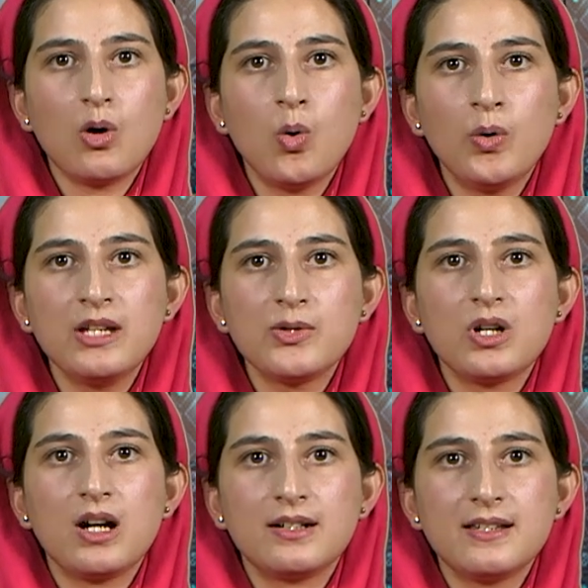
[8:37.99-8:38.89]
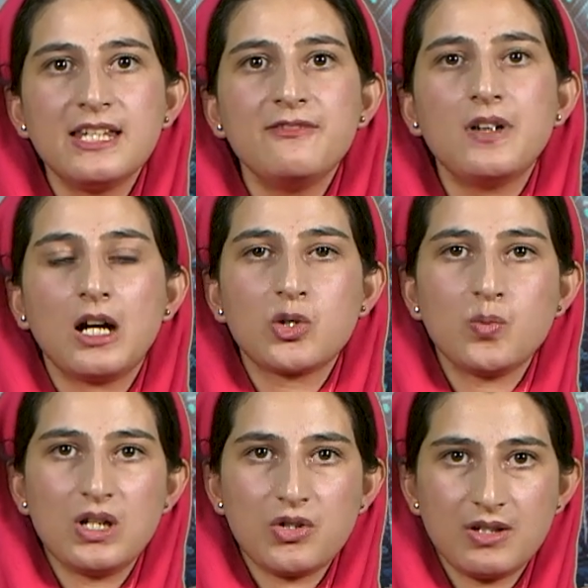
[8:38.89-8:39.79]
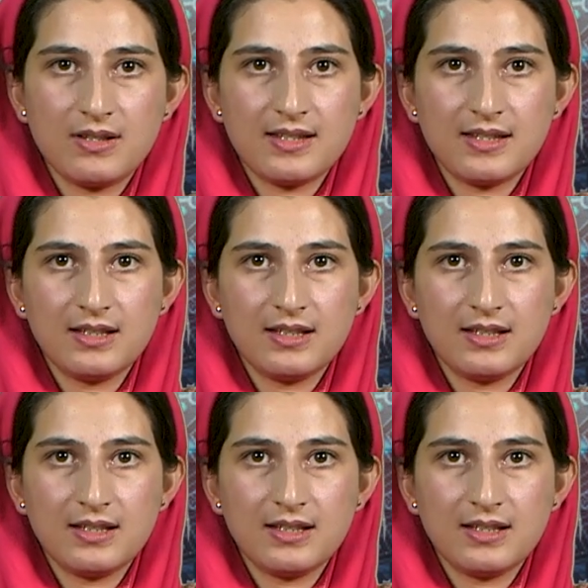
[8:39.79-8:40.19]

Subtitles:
owing to currency fluctuations.